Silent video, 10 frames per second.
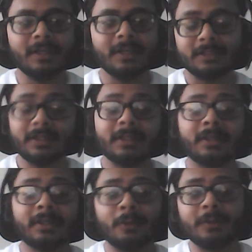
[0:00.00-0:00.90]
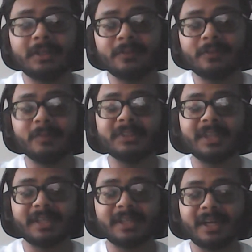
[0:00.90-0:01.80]
The only information I
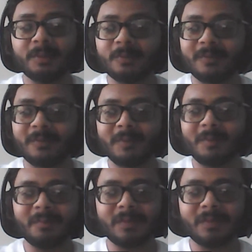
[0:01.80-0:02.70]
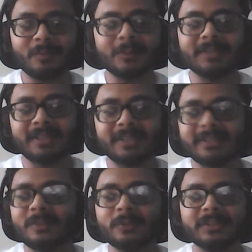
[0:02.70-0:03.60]
had about web development was that it
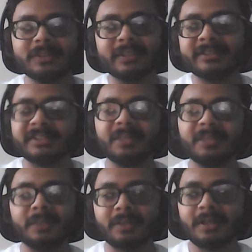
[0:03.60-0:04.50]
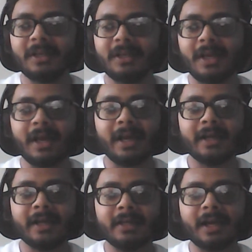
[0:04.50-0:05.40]
uses HTML, and
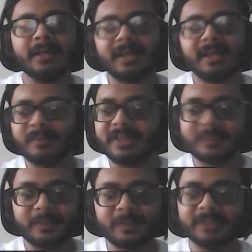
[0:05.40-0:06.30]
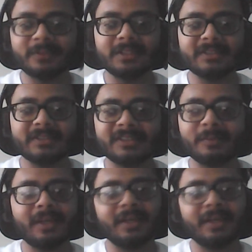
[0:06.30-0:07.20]
I had a bit experience with HTML,
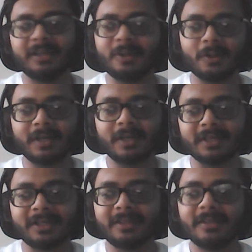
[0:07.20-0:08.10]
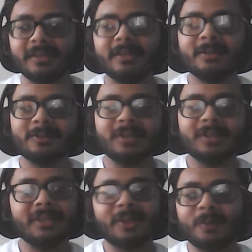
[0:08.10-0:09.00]
and I did not like it. So the other
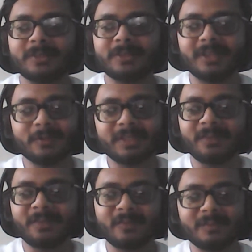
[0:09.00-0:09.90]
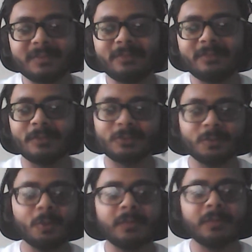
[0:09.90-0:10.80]
option that was left with me was to go
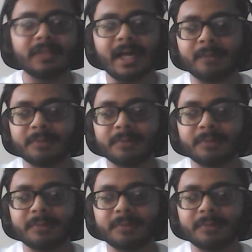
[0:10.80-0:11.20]
with app.